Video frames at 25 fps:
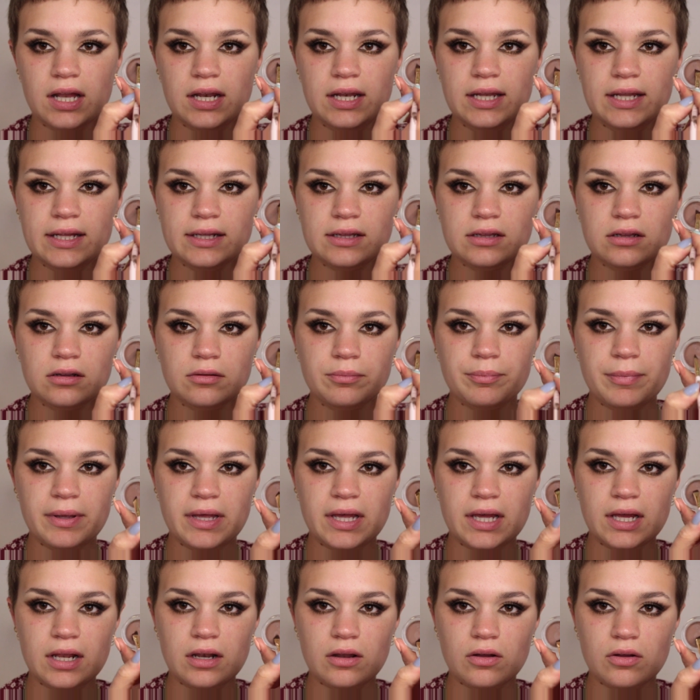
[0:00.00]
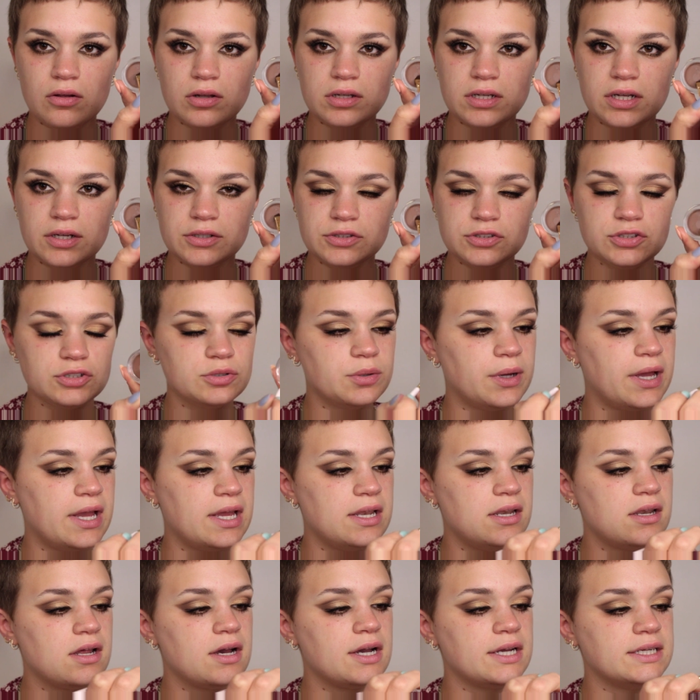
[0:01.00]
a little bit onto
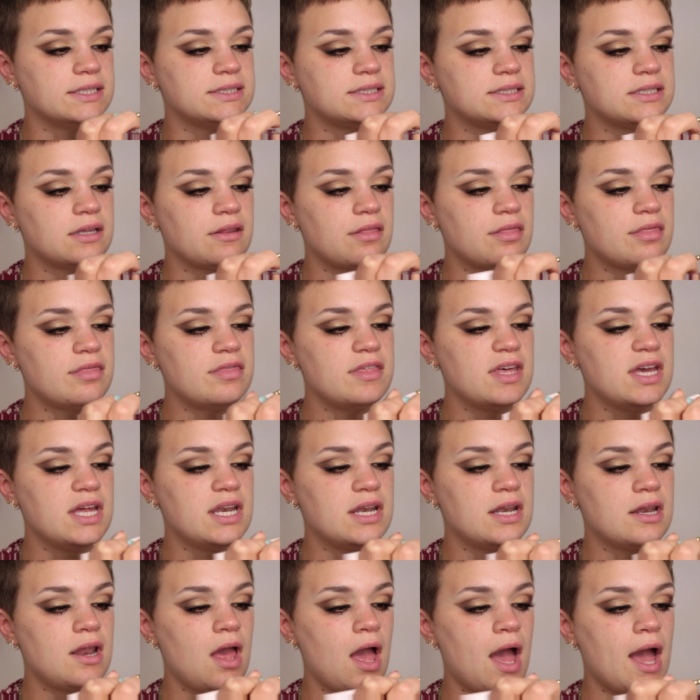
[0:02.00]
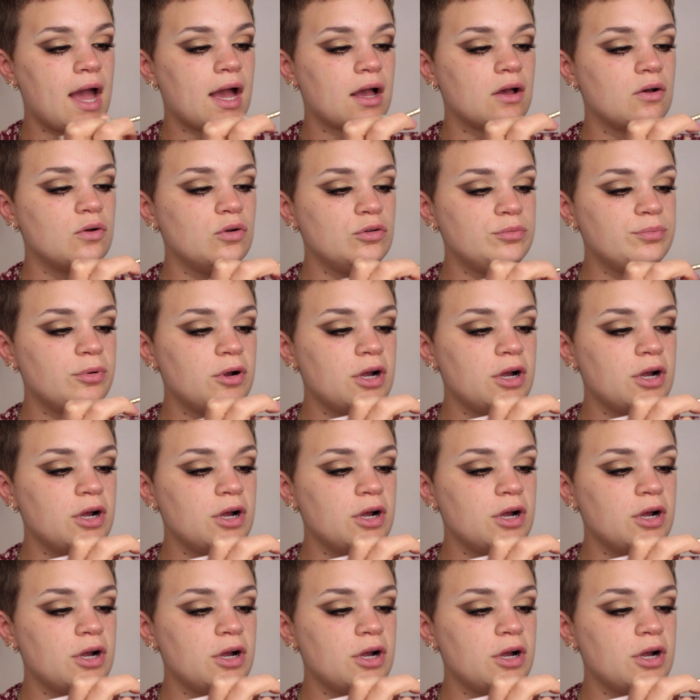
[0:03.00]
a nice thin angled